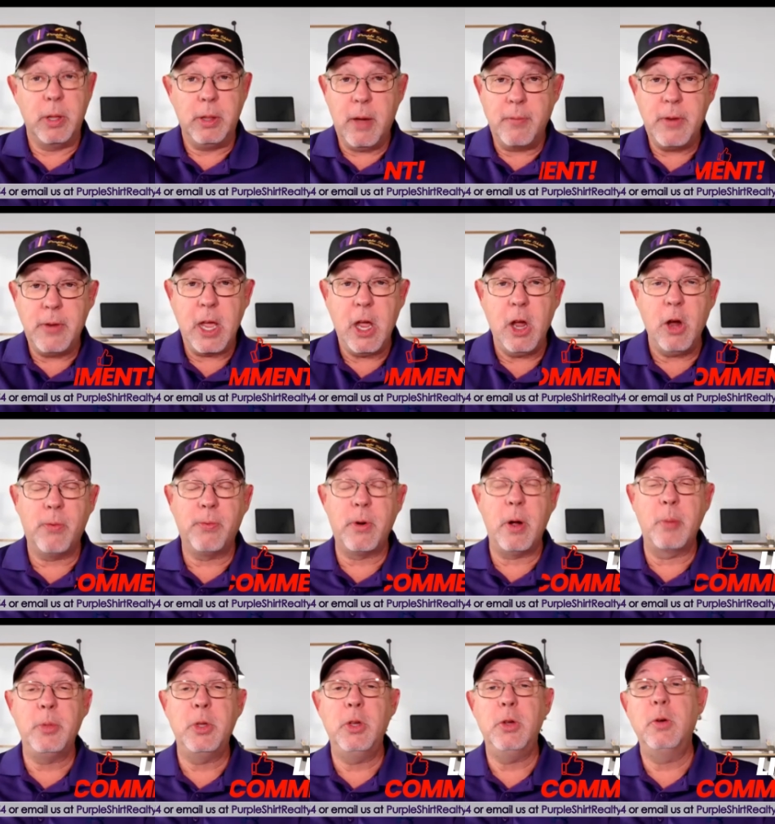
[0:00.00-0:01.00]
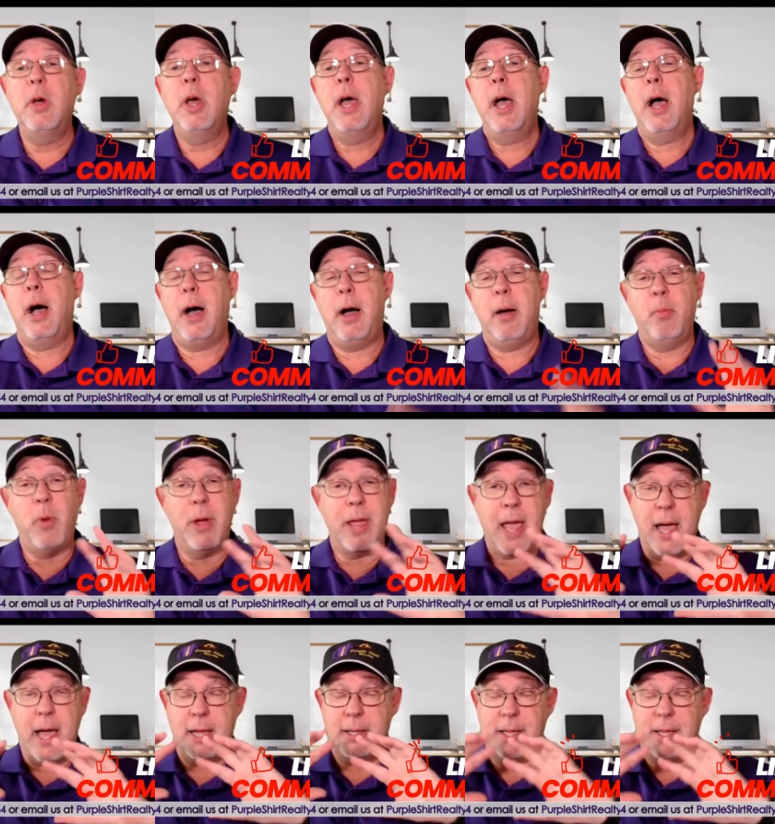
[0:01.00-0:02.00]
So we'd love to hear from you. Um,
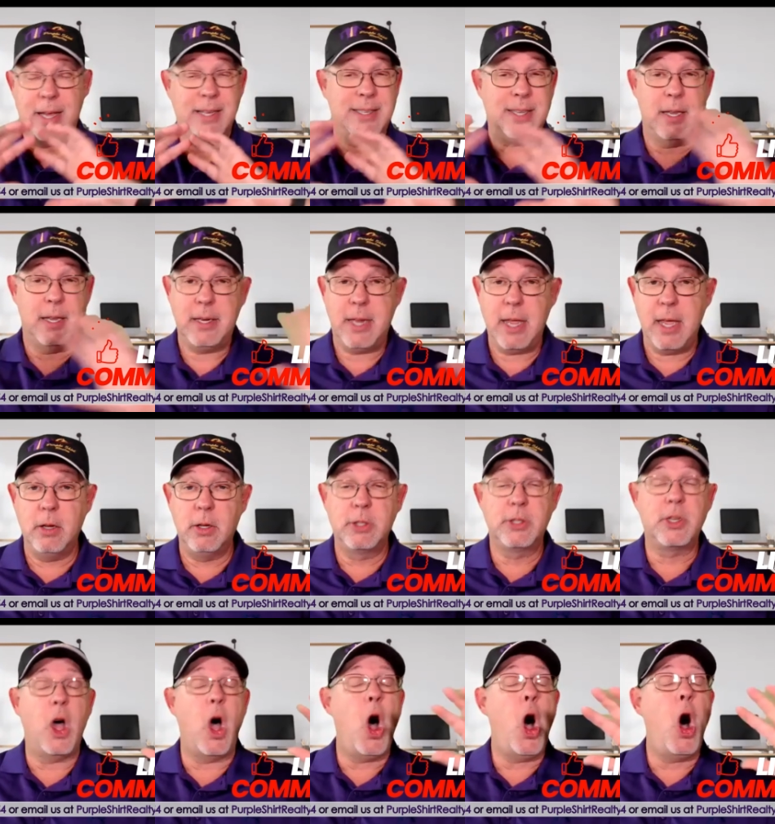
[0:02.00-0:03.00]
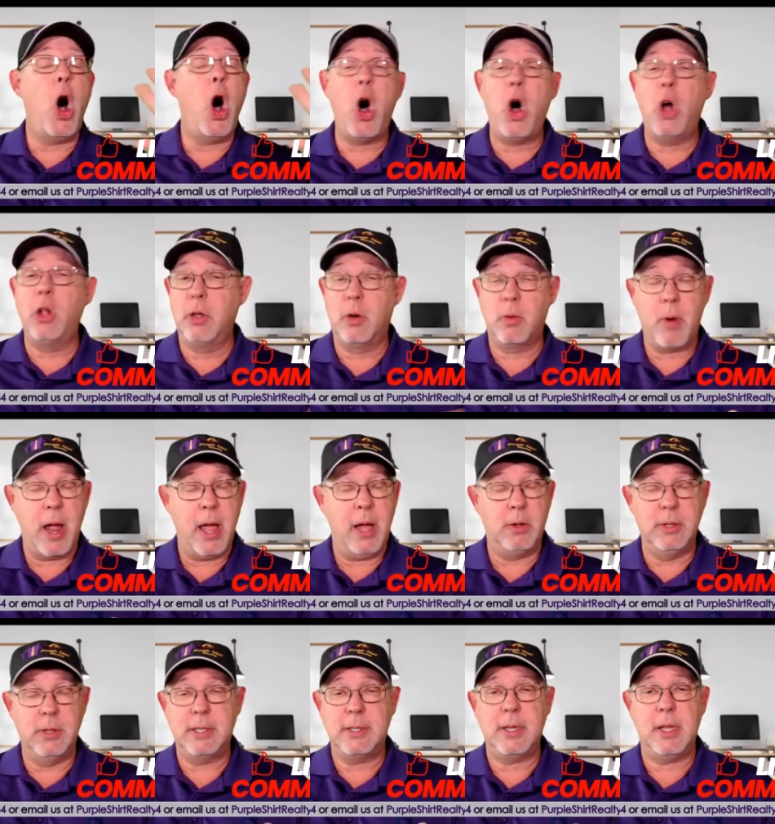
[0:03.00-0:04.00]
we got, like I said, deals all
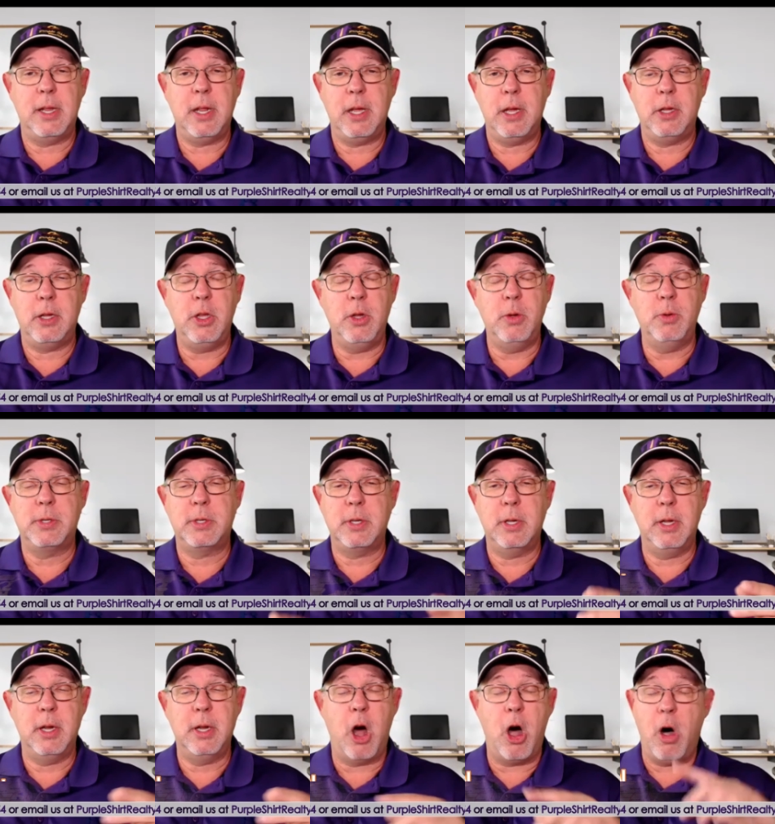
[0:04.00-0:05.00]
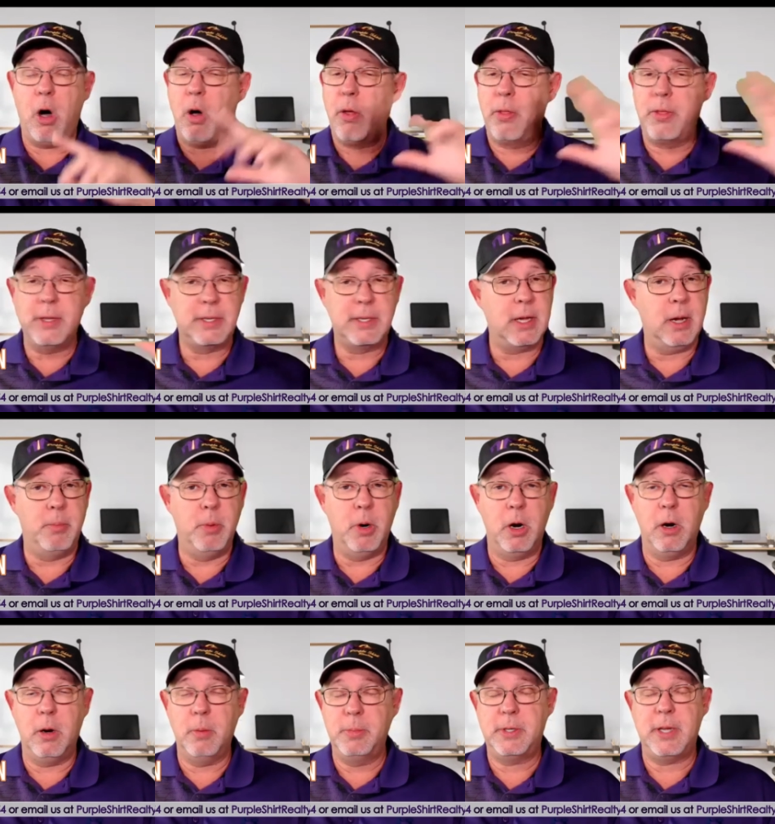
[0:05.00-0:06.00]
around the city of Houston, all the
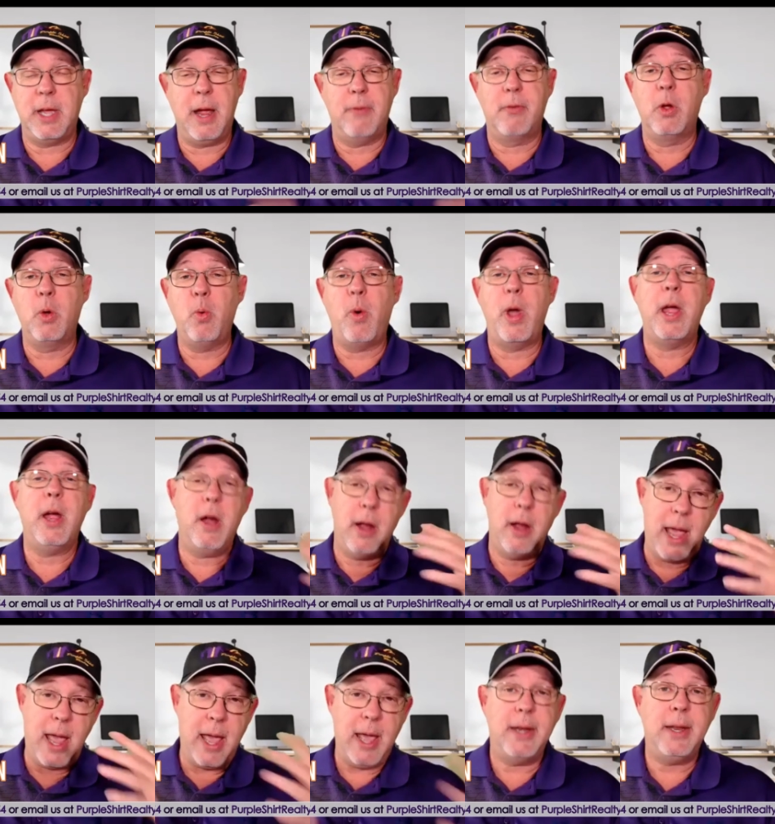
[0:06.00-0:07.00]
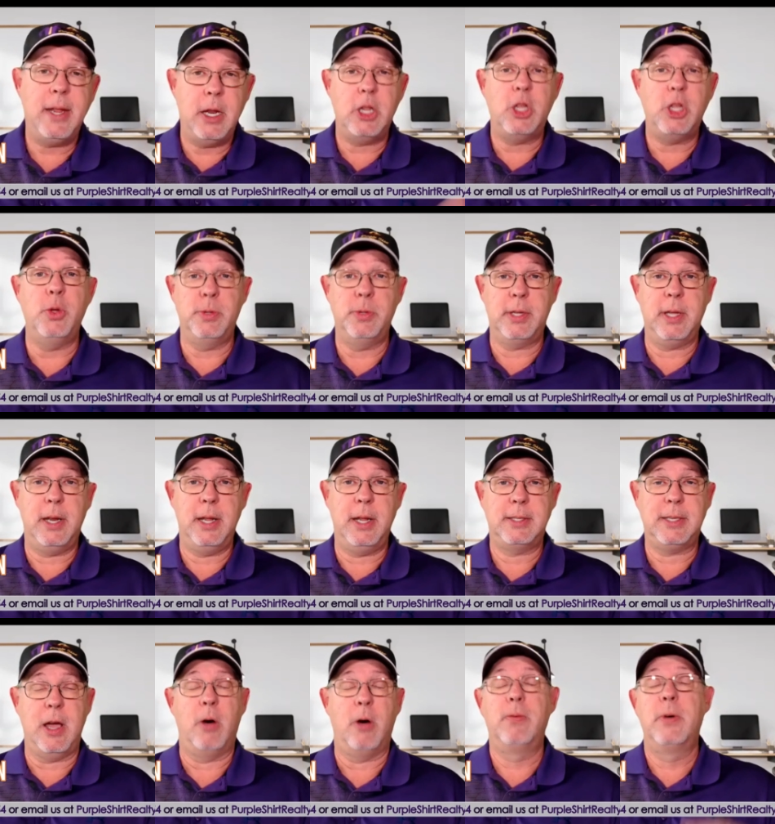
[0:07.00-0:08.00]
suburbs, everywhere, and in Houston
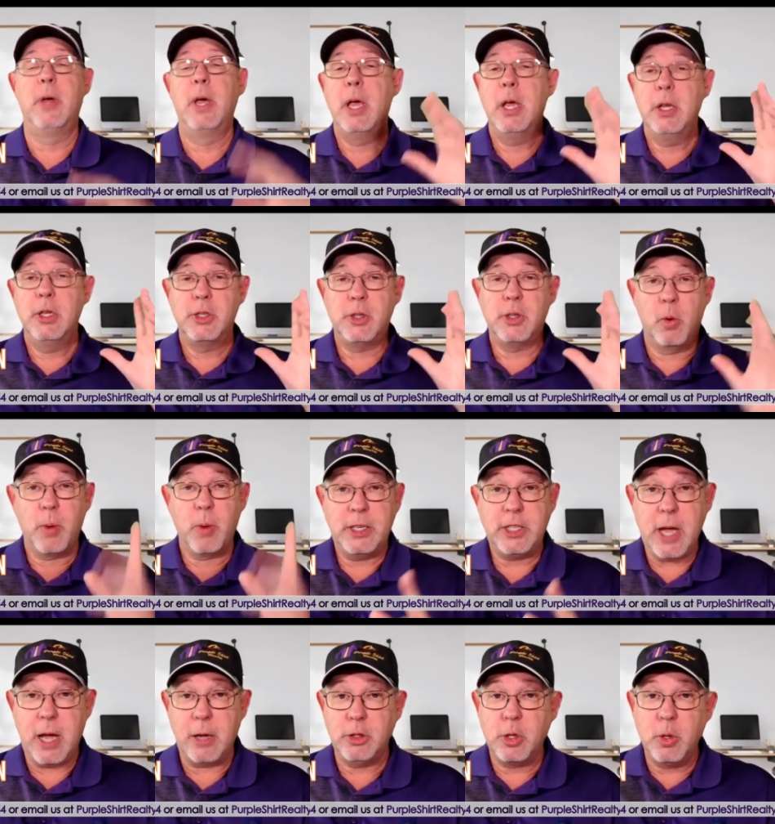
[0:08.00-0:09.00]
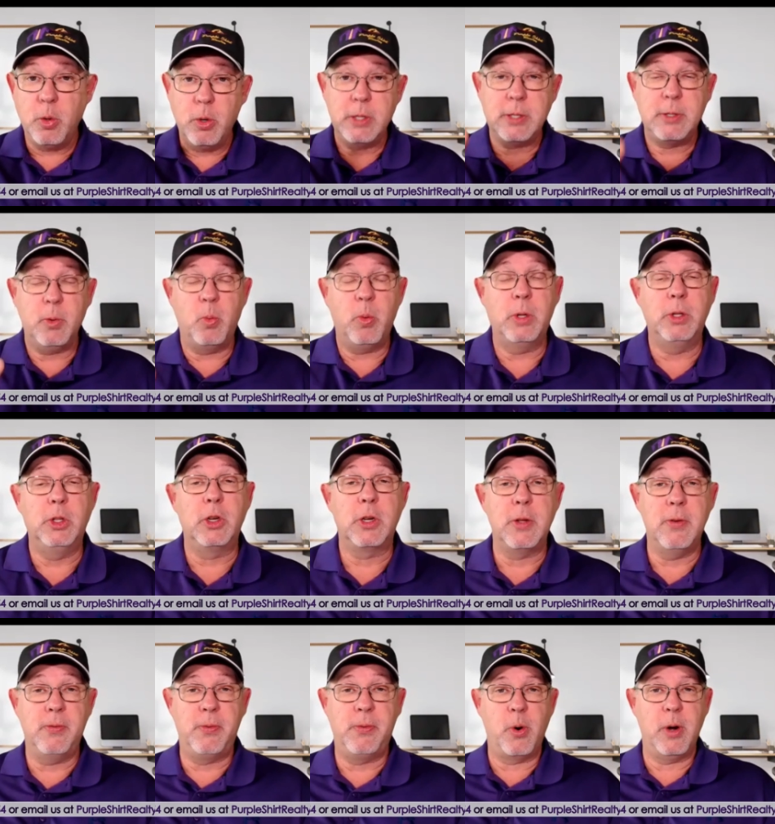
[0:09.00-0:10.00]
itself. So reach out to us. We're
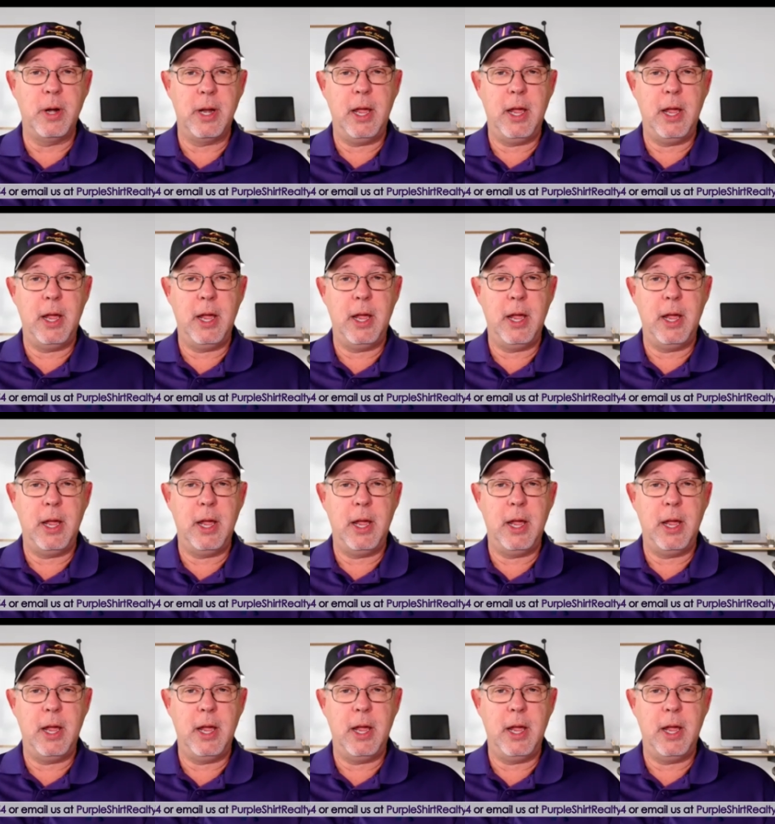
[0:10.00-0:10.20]
looking